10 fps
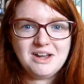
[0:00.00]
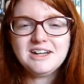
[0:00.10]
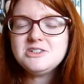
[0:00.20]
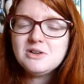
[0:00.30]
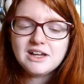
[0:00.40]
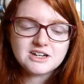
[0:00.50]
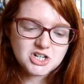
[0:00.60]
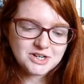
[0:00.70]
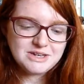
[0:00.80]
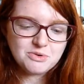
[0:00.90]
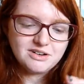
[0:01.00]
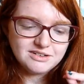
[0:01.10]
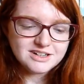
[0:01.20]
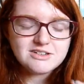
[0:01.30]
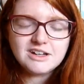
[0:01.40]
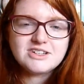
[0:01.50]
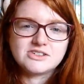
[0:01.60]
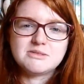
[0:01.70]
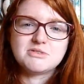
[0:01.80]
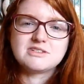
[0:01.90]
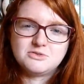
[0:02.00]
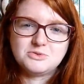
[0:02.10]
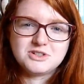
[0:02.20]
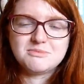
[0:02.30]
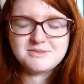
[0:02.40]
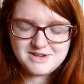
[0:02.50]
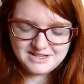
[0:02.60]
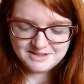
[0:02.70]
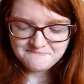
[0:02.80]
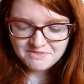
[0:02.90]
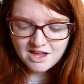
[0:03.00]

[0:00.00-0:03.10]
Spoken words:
And I do like a chunky one. I do like chunky books in autumn as well.